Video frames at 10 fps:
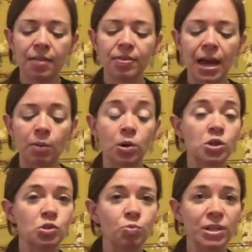that
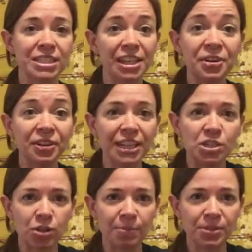was literally
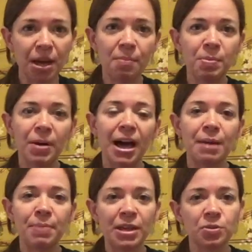dreamt up by
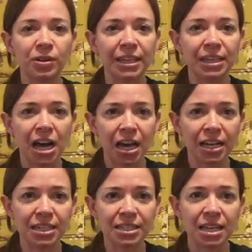Pedro
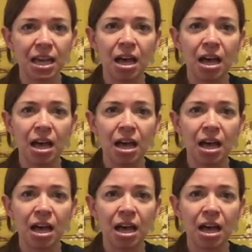Linares,